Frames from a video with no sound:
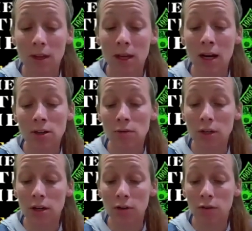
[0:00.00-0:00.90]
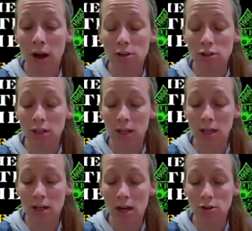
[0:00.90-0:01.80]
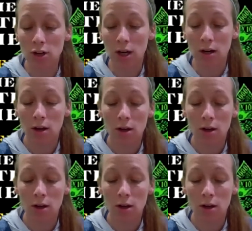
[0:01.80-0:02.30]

and I don't need a crutch to get attention.